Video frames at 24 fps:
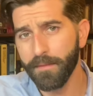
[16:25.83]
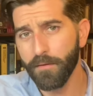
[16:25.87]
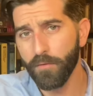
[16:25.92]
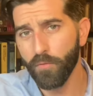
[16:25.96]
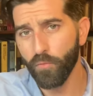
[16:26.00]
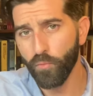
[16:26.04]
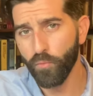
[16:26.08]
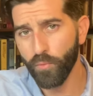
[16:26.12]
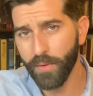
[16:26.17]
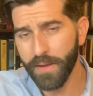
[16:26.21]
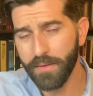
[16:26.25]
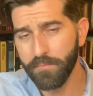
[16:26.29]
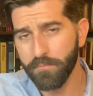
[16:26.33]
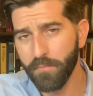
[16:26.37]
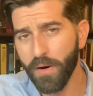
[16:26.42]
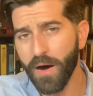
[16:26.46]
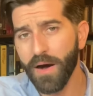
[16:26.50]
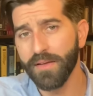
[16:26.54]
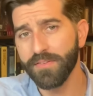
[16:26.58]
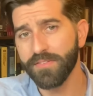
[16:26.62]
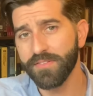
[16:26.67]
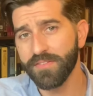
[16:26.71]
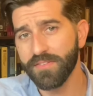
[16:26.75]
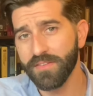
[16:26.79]
we
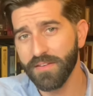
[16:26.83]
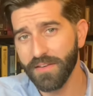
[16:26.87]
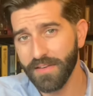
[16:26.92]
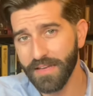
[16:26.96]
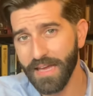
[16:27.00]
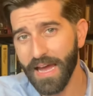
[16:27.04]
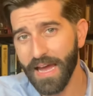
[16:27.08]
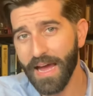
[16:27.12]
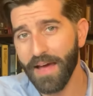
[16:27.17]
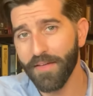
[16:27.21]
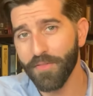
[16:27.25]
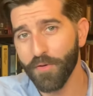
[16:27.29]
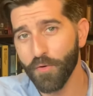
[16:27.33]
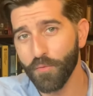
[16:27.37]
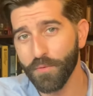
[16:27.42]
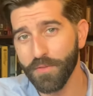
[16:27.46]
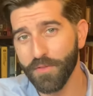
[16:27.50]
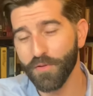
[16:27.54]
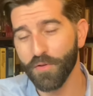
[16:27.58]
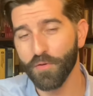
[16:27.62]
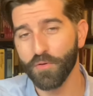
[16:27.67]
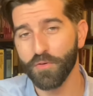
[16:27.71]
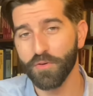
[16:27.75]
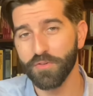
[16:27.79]
must gather with the
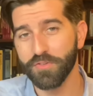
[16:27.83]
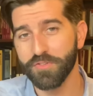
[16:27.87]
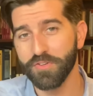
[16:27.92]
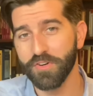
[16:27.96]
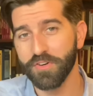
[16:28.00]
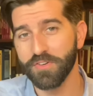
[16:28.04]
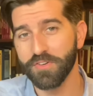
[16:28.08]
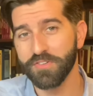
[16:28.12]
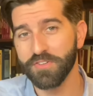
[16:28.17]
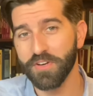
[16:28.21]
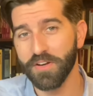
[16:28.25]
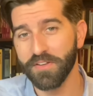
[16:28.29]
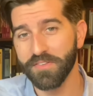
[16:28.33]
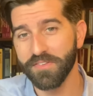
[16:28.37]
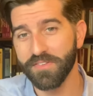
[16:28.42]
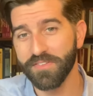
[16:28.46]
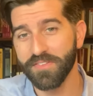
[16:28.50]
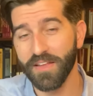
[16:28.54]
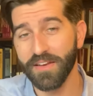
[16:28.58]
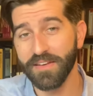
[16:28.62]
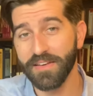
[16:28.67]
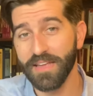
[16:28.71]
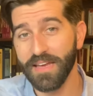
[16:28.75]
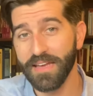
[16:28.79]
local church on
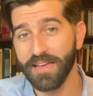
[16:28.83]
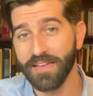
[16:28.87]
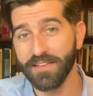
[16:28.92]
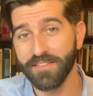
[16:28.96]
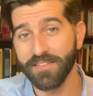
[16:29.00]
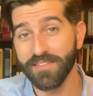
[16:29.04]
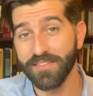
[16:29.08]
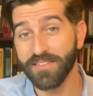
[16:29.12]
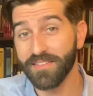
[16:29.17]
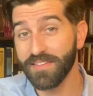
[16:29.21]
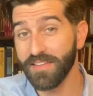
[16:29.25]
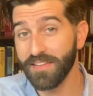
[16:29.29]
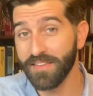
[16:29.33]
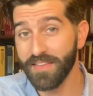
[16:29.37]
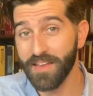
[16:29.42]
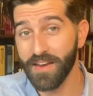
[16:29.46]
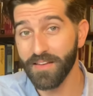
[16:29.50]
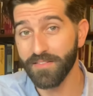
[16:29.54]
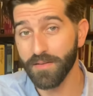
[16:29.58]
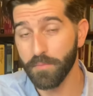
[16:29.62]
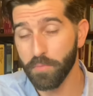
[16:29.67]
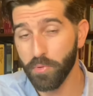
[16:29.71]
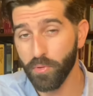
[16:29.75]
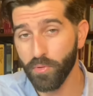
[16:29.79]
Sunday and see that as
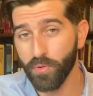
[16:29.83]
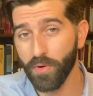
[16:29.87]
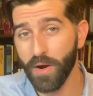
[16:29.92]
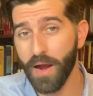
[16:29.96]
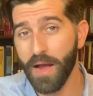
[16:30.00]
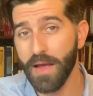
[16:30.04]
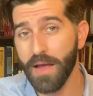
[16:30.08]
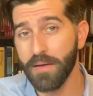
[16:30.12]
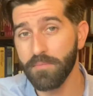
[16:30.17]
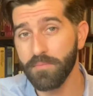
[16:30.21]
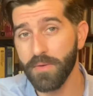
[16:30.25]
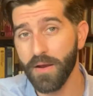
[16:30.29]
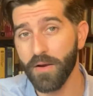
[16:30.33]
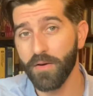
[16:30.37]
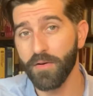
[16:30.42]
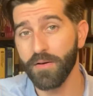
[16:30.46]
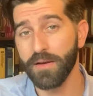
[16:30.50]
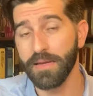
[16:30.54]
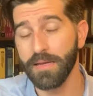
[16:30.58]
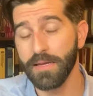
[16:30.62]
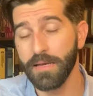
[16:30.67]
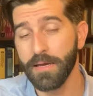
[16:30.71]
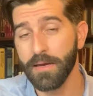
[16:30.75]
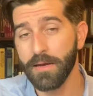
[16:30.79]
a
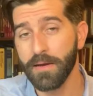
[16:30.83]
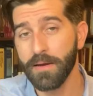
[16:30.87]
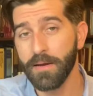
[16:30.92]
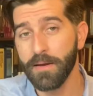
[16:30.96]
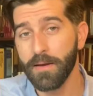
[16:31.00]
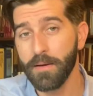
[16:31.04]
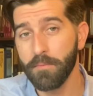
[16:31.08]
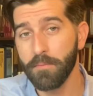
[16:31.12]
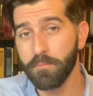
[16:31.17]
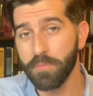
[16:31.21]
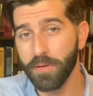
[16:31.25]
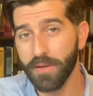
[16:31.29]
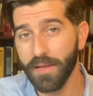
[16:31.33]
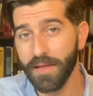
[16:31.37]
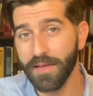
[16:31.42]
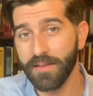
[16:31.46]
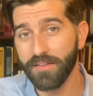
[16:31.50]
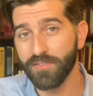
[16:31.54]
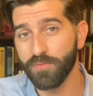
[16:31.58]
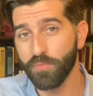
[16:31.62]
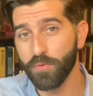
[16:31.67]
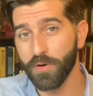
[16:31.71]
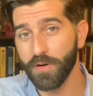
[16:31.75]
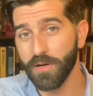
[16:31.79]
primary
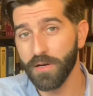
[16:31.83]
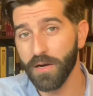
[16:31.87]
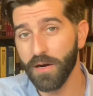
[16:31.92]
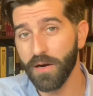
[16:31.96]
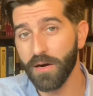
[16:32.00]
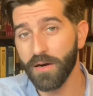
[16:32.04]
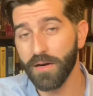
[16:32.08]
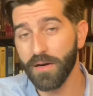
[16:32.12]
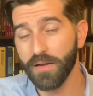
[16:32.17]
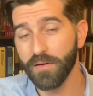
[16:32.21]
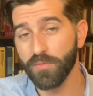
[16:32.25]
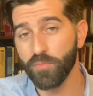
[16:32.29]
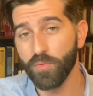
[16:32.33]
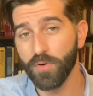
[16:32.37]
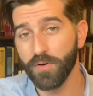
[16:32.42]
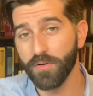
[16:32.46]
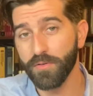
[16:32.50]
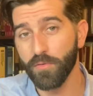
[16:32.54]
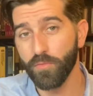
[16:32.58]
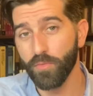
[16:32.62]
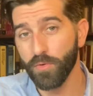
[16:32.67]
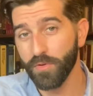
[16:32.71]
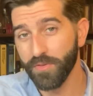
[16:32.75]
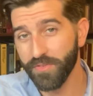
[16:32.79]
place where God
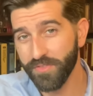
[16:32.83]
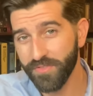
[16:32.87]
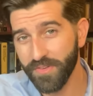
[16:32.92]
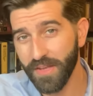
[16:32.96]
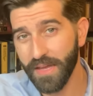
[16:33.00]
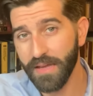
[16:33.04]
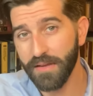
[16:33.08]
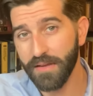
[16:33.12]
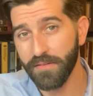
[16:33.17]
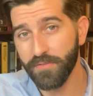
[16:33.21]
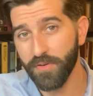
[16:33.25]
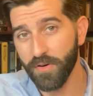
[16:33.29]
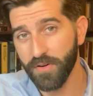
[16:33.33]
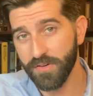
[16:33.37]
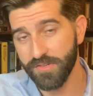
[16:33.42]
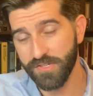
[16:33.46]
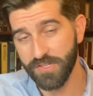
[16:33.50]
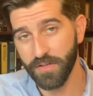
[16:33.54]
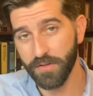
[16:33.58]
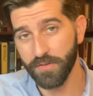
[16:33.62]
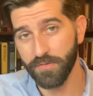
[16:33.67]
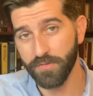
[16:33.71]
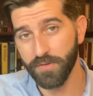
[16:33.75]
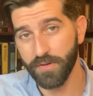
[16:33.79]
will save our
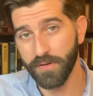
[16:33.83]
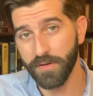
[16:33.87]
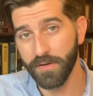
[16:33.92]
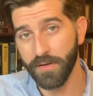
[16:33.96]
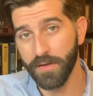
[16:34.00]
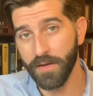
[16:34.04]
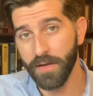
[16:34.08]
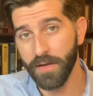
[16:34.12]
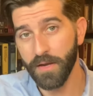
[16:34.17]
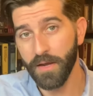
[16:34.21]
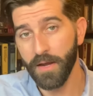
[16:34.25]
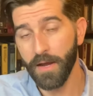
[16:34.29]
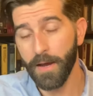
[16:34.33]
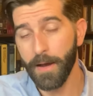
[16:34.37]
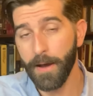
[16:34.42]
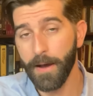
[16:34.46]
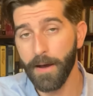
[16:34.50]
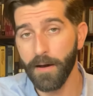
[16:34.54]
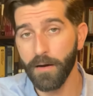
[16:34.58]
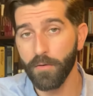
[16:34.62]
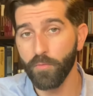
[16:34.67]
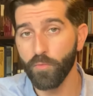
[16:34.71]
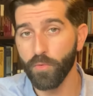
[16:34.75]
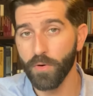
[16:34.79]
children,
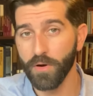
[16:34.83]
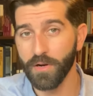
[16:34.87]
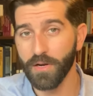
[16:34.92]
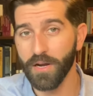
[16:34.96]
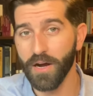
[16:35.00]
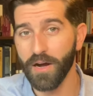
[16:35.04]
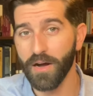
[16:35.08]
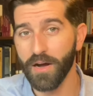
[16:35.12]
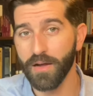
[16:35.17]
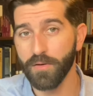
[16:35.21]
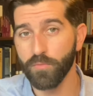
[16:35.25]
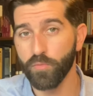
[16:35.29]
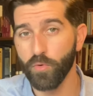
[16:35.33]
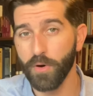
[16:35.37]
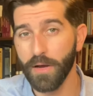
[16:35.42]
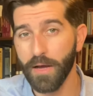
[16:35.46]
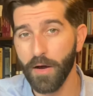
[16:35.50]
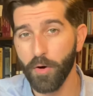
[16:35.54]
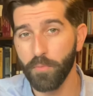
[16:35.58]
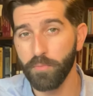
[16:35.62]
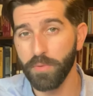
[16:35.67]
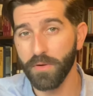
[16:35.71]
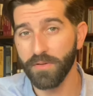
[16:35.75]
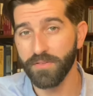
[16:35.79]
uh, where God will
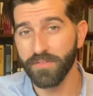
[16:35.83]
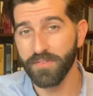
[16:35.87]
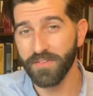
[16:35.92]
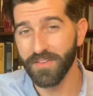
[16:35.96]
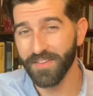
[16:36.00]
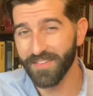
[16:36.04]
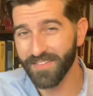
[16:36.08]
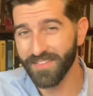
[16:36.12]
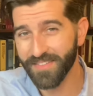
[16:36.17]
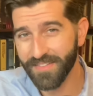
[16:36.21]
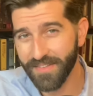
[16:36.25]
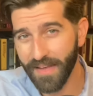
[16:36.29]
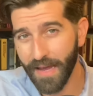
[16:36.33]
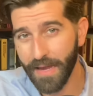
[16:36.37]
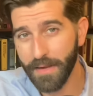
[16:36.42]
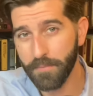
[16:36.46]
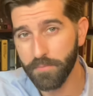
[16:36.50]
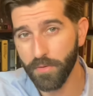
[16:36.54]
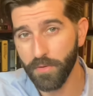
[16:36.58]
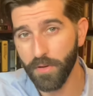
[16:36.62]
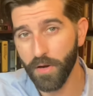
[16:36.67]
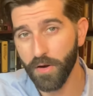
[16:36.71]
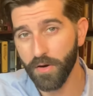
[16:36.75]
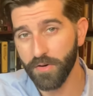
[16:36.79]
help us
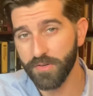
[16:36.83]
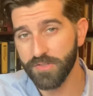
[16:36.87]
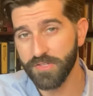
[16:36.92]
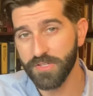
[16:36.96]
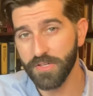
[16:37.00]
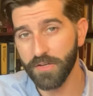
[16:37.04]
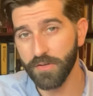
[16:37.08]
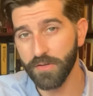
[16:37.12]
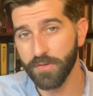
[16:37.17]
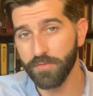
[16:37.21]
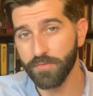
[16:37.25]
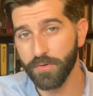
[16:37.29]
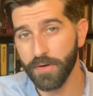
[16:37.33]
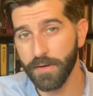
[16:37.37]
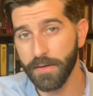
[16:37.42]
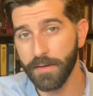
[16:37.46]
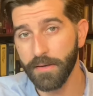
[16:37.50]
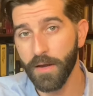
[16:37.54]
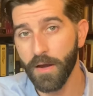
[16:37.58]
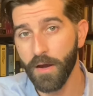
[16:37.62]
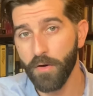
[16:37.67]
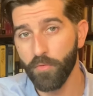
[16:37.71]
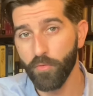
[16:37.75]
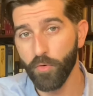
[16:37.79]
disciple our children,
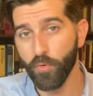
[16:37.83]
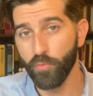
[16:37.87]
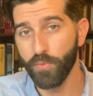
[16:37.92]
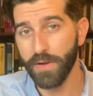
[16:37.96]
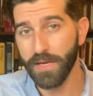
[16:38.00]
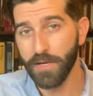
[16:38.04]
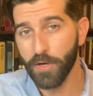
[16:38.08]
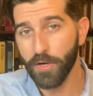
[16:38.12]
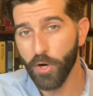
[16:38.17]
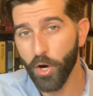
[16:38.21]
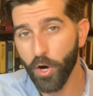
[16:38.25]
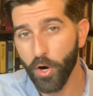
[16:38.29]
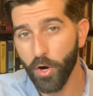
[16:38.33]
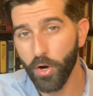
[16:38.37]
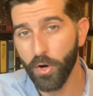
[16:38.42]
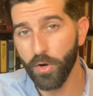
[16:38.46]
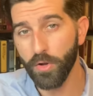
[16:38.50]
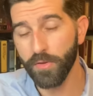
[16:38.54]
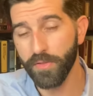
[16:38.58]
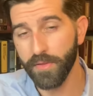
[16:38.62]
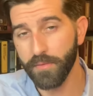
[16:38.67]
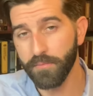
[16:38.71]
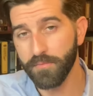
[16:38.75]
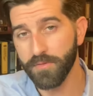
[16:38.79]
where we call
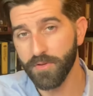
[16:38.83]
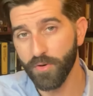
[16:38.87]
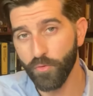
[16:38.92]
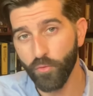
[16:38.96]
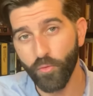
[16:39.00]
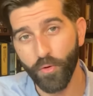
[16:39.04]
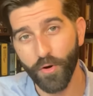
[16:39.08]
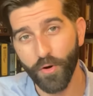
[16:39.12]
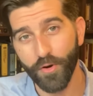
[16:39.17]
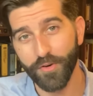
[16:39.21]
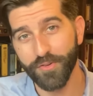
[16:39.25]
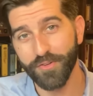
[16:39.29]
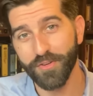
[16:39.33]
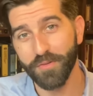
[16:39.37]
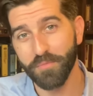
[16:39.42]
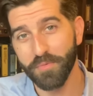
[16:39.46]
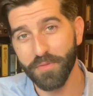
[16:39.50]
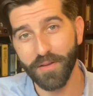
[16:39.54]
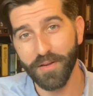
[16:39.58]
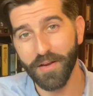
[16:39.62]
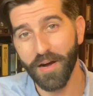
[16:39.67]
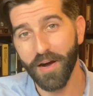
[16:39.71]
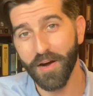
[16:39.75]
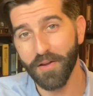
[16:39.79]
them to worship the
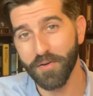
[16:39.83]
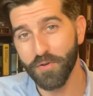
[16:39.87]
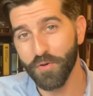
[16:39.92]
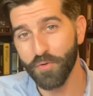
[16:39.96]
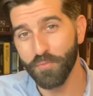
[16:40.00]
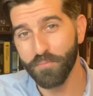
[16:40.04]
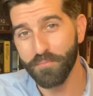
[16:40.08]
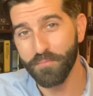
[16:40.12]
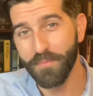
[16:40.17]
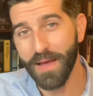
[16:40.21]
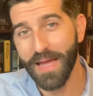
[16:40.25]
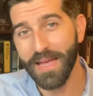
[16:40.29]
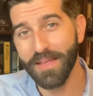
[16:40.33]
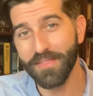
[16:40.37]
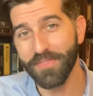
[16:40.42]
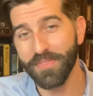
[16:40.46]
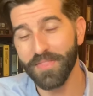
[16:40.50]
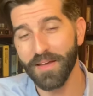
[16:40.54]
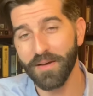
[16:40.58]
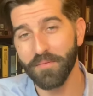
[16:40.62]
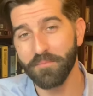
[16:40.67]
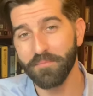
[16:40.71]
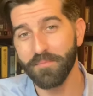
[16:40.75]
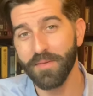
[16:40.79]
God who made
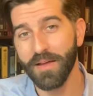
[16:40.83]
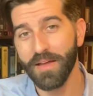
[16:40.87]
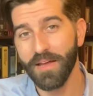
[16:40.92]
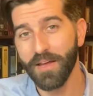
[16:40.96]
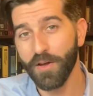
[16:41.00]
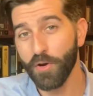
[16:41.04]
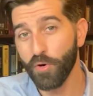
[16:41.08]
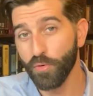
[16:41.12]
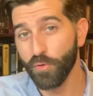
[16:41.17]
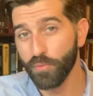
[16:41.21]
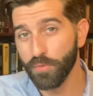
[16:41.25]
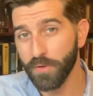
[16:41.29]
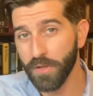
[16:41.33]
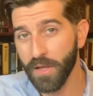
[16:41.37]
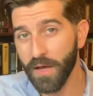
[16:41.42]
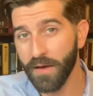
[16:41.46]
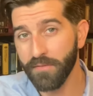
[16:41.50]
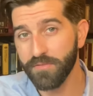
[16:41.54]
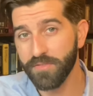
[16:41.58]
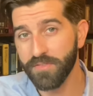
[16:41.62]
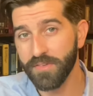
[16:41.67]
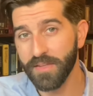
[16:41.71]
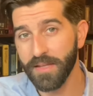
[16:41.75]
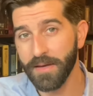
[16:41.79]
them, who
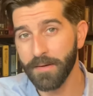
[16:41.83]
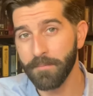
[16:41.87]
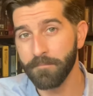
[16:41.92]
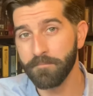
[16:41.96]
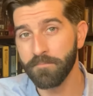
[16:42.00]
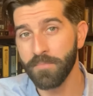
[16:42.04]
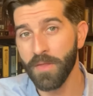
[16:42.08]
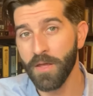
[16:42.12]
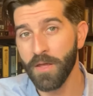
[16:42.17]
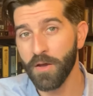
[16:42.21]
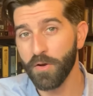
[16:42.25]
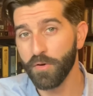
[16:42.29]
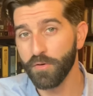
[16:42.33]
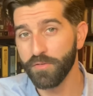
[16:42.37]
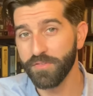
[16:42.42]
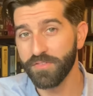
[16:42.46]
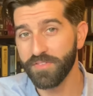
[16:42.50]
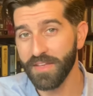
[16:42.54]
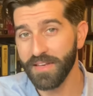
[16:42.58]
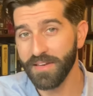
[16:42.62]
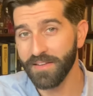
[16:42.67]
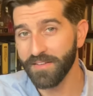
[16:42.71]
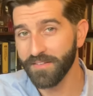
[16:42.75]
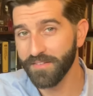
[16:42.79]
loves them, who
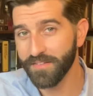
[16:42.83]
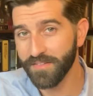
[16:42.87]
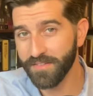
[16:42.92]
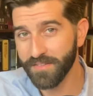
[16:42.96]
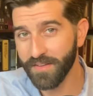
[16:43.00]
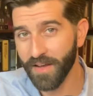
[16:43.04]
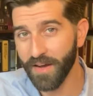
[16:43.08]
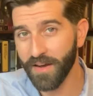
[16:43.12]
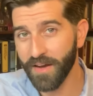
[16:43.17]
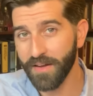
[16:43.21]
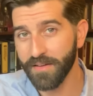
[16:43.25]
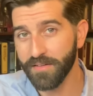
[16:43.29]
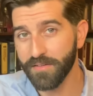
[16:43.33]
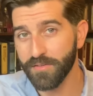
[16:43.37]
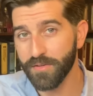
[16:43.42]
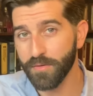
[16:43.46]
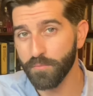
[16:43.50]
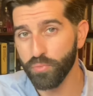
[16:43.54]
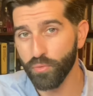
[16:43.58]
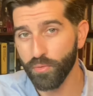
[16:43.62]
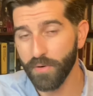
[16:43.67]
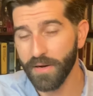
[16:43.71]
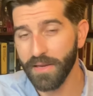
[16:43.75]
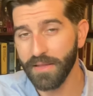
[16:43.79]
sent His Son to
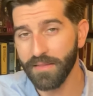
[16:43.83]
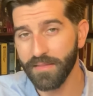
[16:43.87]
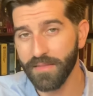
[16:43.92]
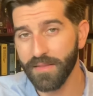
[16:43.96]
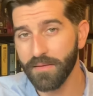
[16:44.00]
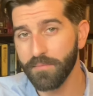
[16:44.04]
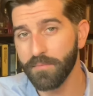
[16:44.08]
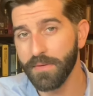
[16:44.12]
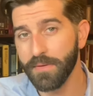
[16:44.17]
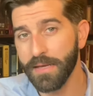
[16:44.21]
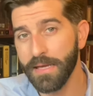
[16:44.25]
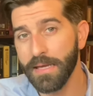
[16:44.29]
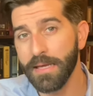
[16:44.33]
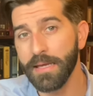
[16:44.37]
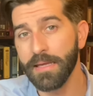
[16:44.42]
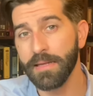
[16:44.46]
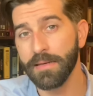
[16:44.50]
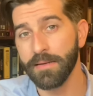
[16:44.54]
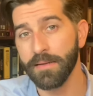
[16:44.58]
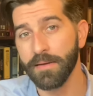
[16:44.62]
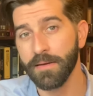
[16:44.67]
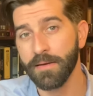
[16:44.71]
bring them in.